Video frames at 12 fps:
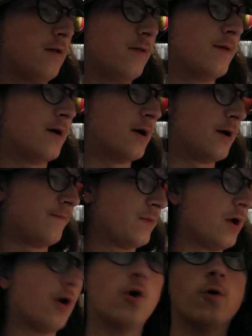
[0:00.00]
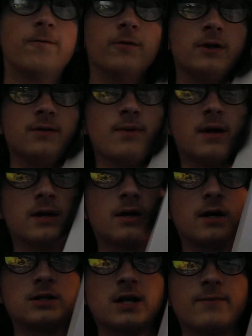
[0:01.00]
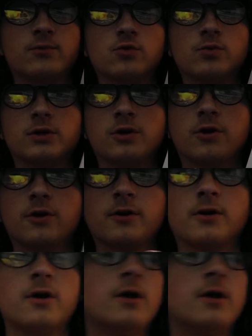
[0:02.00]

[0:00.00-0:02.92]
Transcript: the hopefully Bangkok James will return.